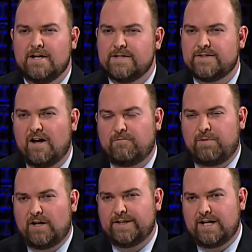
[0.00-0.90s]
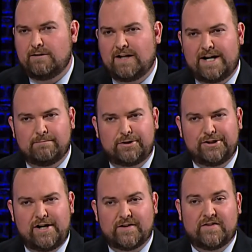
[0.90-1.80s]
Softball now, Elida
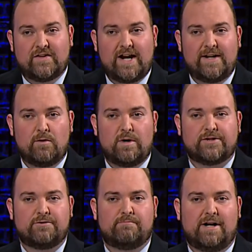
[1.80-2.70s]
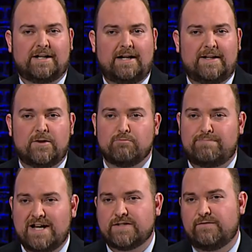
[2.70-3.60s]
Bulldogs, second in the Western Buckeye League, their
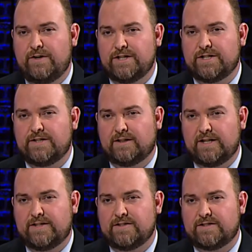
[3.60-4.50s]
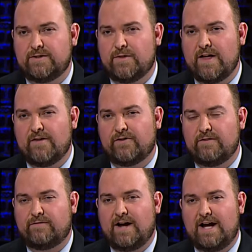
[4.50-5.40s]
best finish in the league since
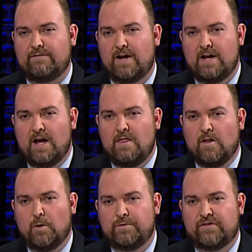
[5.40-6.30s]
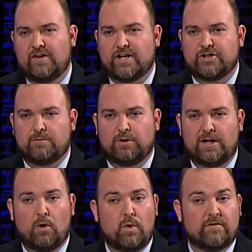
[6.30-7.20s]
2005. They'll open sectional play
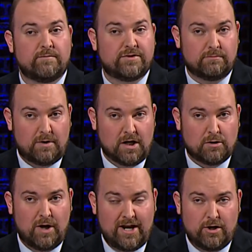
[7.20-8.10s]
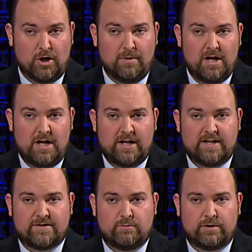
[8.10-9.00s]
a week from tomorrow at home
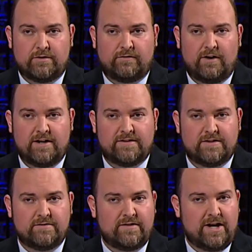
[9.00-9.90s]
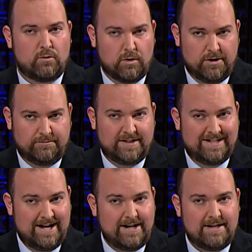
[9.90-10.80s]
against the winner Defiance in Van Wert.
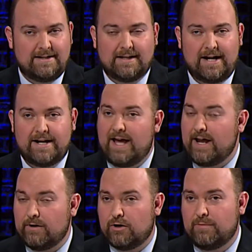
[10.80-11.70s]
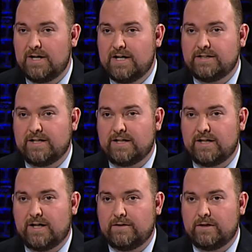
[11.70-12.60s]
Tonight, Elida at home taking
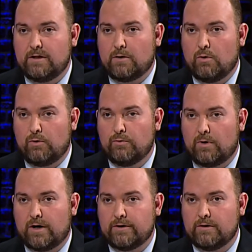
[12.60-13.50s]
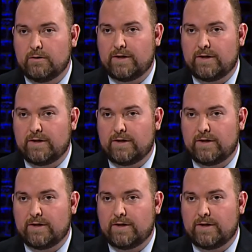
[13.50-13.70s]
on the Coldwater